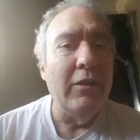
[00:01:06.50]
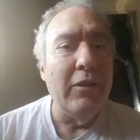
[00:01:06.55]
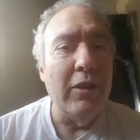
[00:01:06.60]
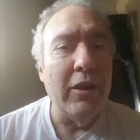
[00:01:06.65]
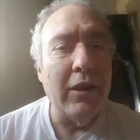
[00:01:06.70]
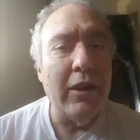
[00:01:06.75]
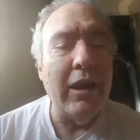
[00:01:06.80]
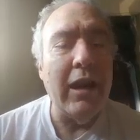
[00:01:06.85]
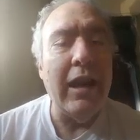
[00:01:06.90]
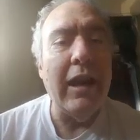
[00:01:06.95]

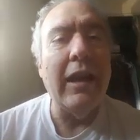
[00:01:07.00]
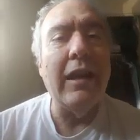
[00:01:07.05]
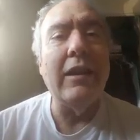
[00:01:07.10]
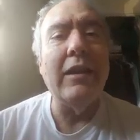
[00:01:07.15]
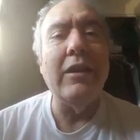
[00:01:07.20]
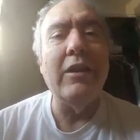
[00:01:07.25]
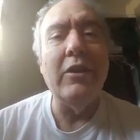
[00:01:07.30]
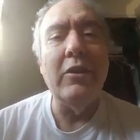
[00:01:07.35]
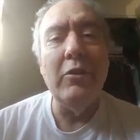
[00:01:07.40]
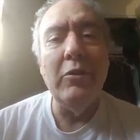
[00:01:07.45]
You
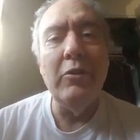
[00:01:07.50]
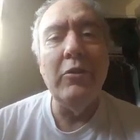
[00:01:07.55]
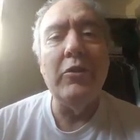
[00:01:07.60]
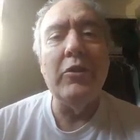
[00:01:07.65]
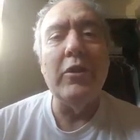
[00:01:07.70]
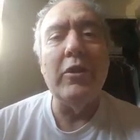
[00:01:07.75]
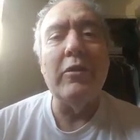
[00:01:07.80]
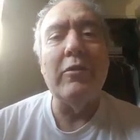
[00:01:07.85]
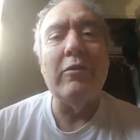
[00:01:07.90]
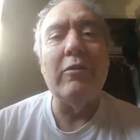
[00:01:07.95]
can't
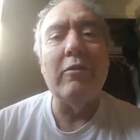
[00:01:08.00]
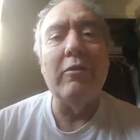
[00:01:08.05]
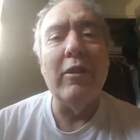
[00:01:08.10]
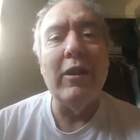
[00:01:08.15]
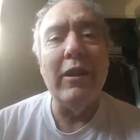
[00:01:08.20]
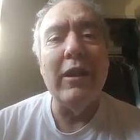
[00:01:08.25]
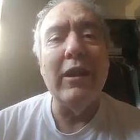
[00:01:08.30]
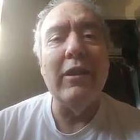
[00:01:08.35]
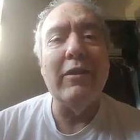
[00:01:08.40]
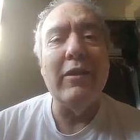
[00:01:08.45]
use it for
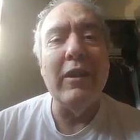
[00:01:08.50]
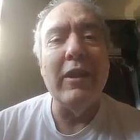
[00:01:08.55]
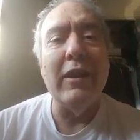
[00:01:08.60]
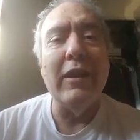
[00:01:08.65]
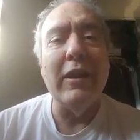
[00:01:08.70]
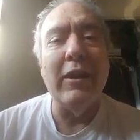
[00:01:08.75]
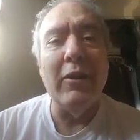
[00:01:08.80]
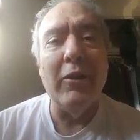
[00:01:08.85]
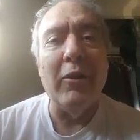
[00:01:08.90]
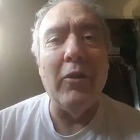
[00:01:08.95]

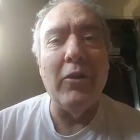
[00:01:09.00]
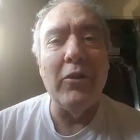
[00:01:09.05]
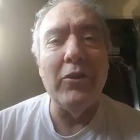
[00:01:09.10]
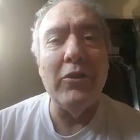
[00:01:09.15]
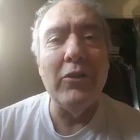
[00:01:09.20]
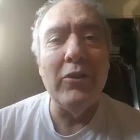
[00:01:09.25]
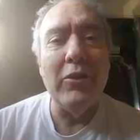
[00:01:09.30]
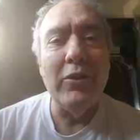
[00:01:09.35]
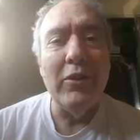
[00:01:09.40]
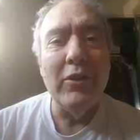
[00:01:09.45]
anything
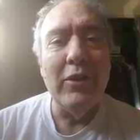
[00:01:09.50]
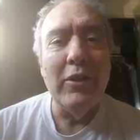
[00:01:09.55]
else.